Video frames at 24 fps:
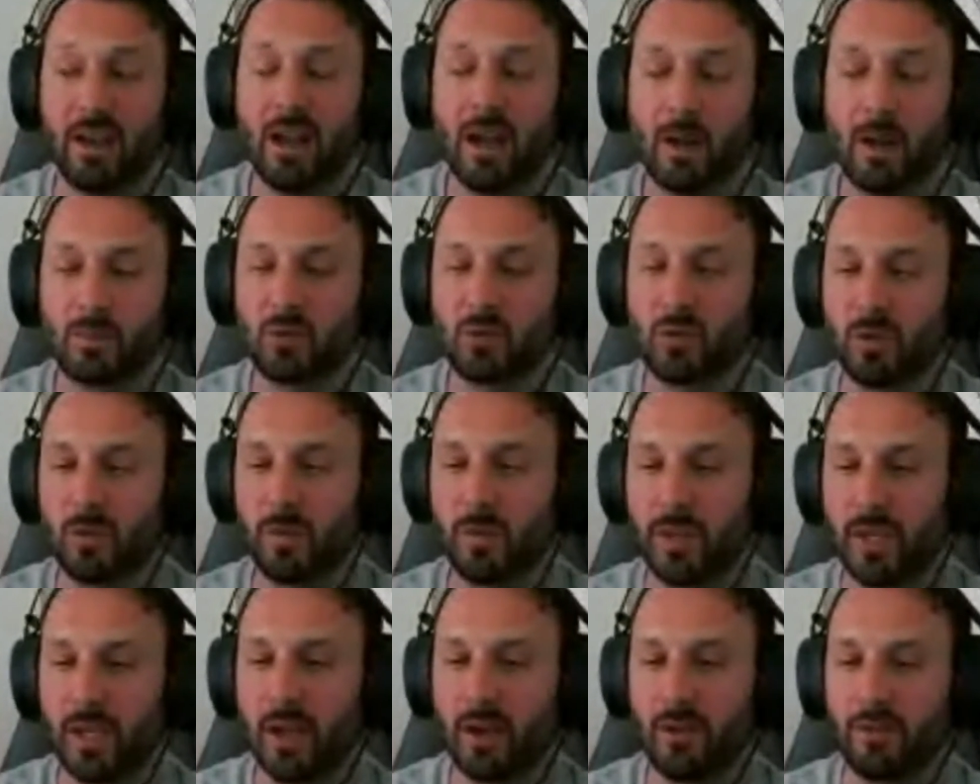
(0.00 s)
I'm
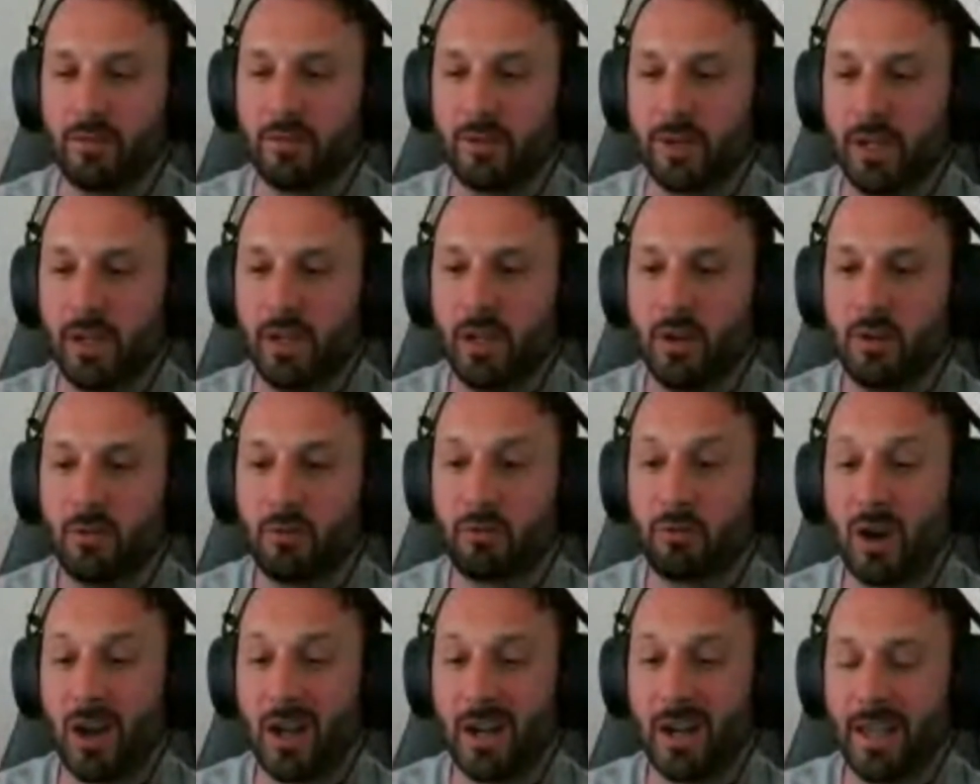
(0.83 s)
streaming every
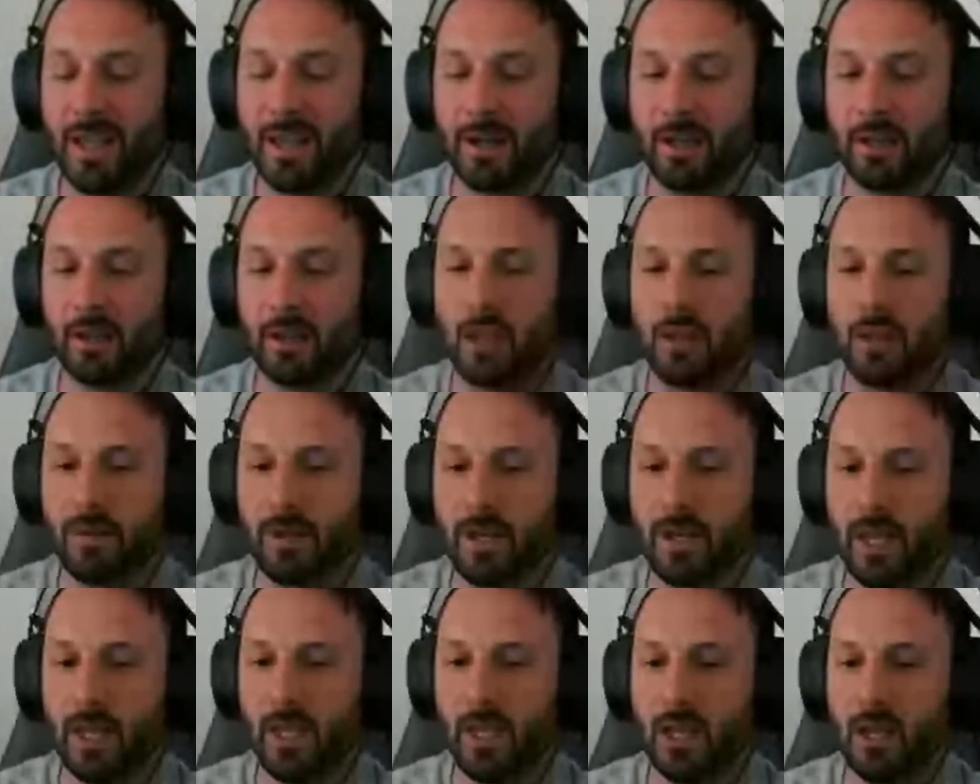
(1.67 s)
Friday at
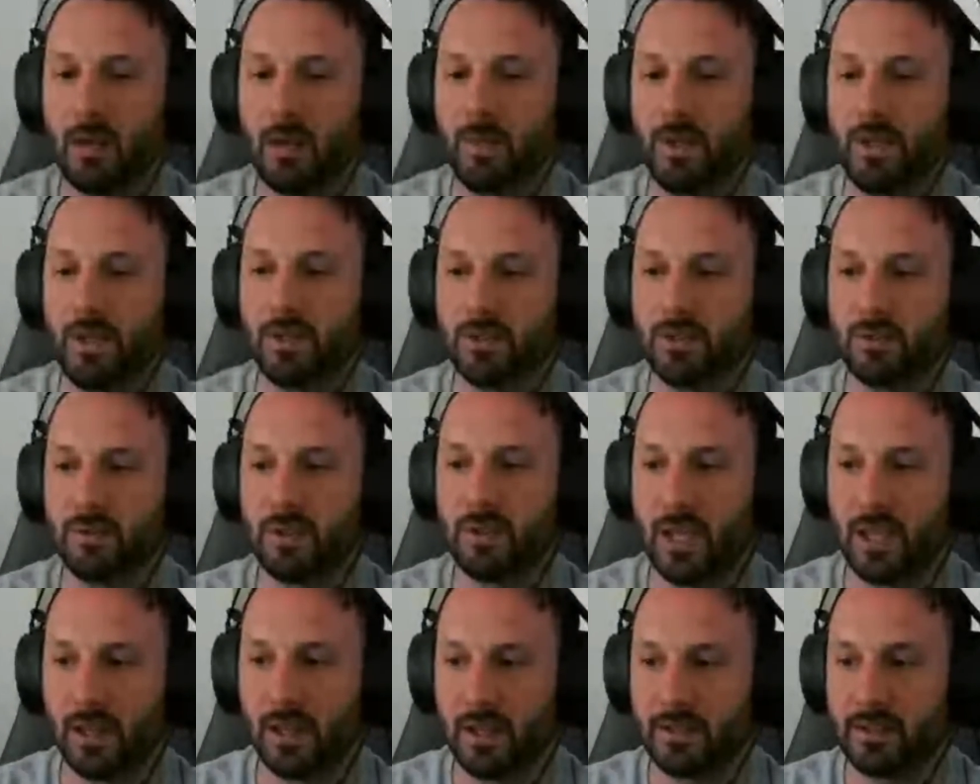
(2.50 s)
11 a.m. Eastern
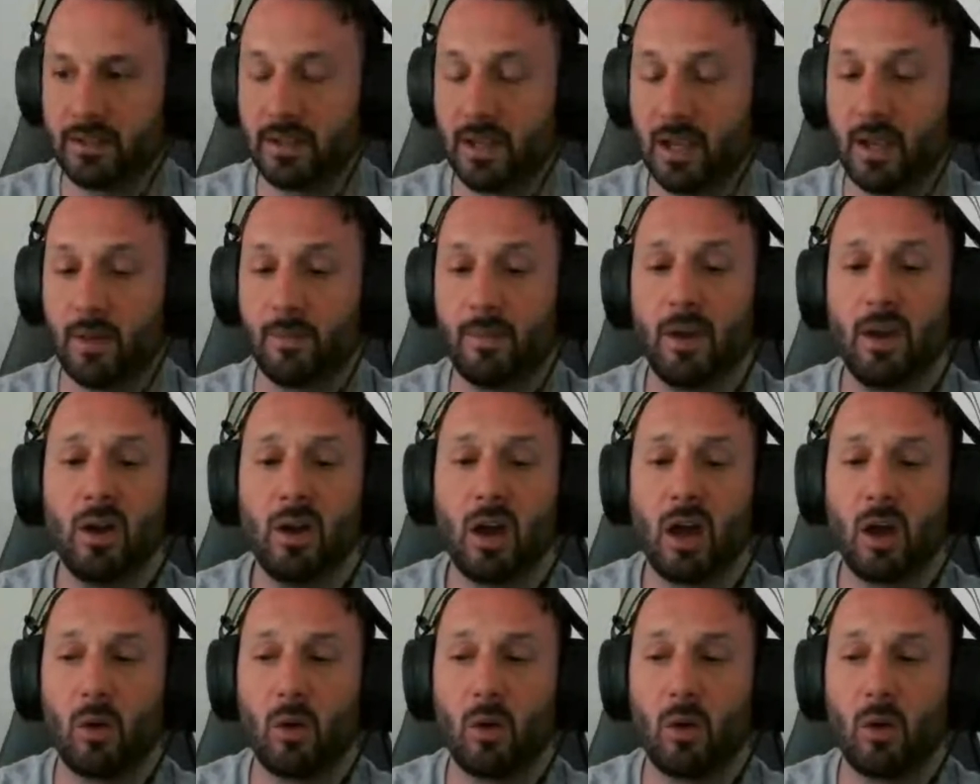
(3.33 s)
Daylight Time.